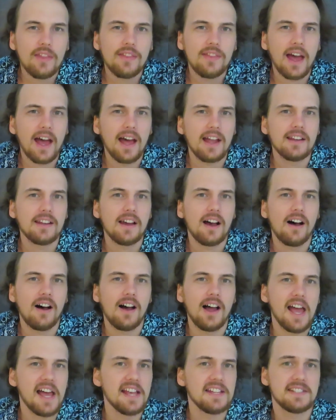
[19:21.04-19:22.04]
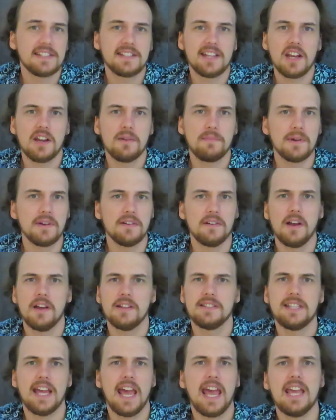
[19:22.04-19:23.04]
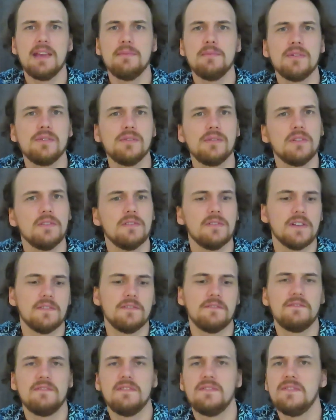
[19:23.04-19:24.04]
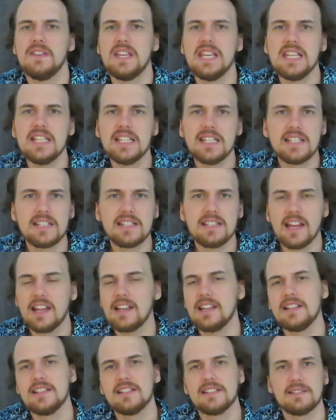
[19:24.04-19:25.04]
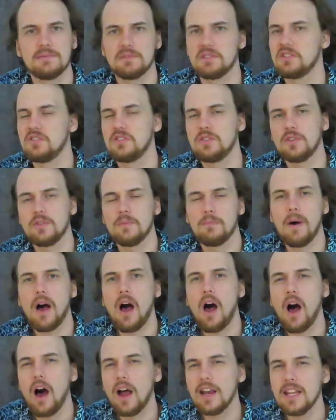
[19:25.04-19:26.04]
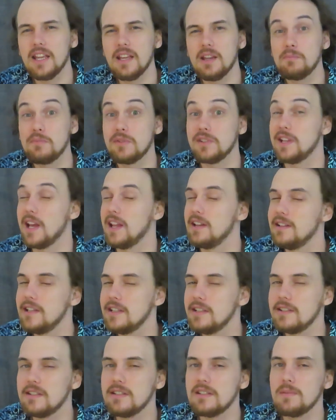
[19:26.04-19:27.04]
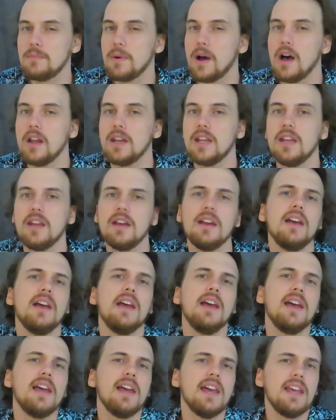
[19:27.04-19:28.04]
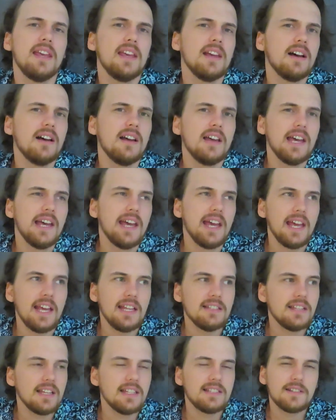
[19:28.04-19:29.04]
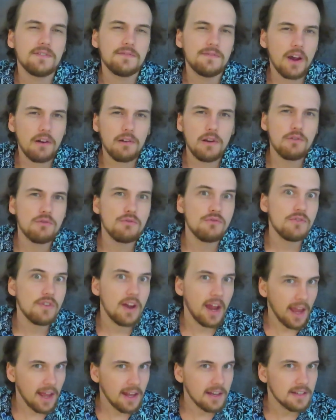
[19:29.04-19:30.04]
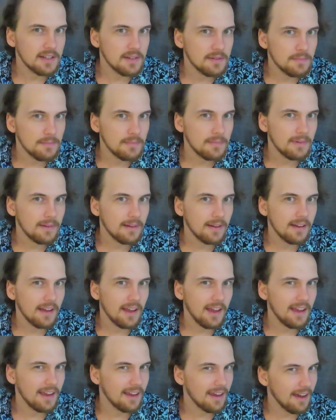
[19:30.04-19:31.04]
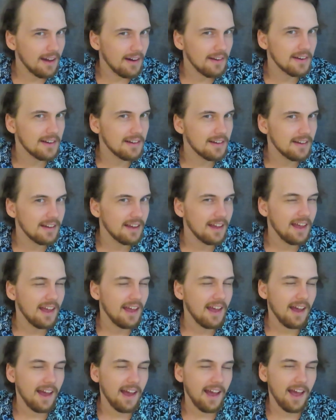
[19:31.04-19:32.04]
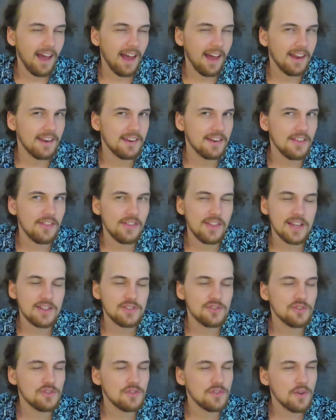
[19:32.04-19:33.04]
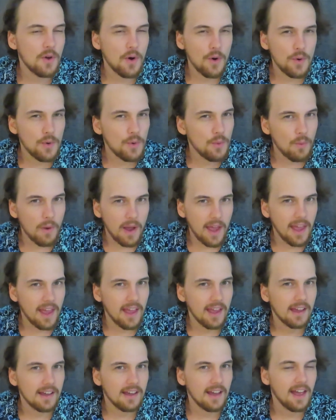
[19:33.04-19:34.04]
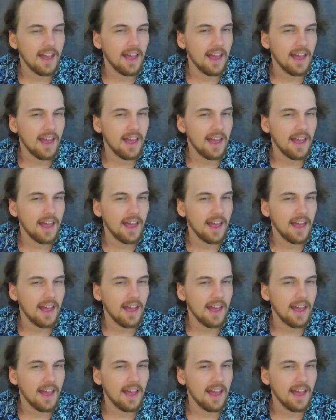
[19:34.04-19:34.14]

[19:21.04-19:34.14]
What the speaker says: that has set up a table of a feast and is sort of partying, pretending to party here, it's a very random encounter, and there's no way